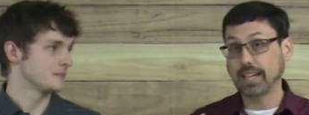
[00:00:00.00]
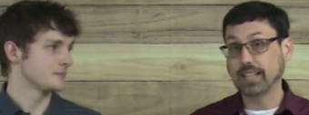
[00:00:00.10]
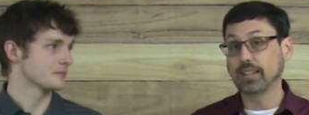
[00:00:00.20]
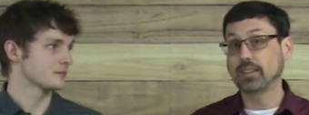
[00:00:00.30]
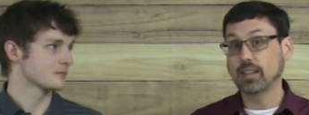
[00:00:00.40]

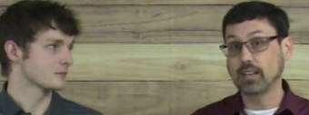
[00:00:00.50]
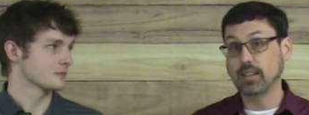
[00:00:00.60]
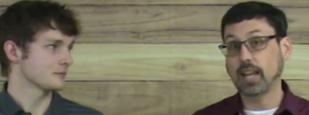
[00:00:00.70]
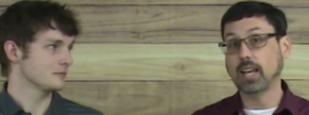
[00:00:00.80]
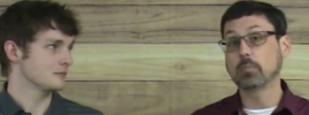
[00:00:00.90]
Speaker 1: in the
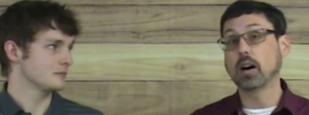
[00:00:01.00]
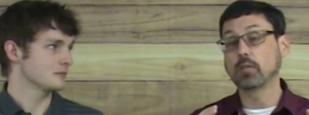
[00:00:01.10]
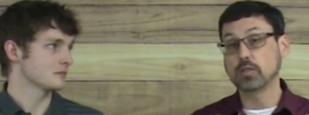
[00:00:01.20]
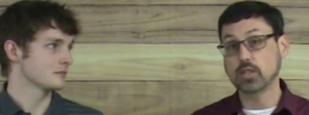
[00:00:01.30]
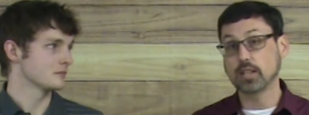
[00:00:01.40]
name
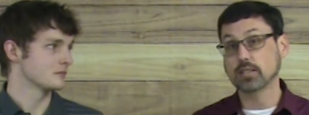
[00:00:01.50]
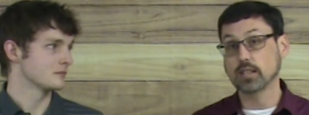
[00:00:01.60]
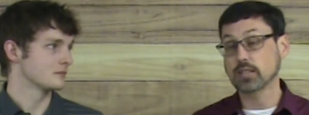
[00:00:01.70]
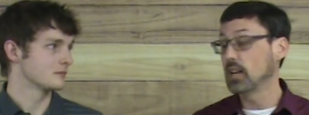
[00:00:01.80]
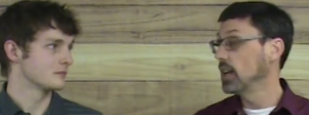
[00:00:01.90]
of
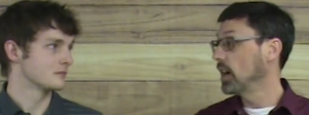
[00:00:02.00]
Jesus.